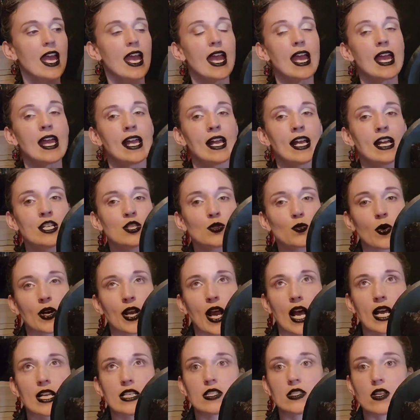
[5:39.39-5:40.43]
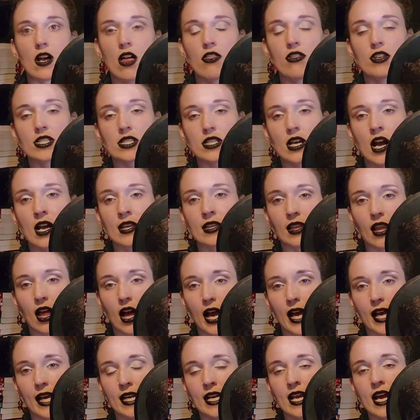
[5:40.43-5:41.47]
And when I saw this
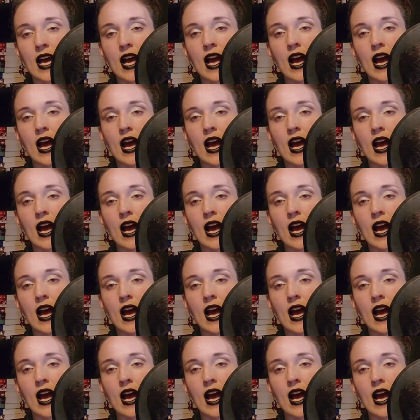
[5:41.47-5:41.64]
online,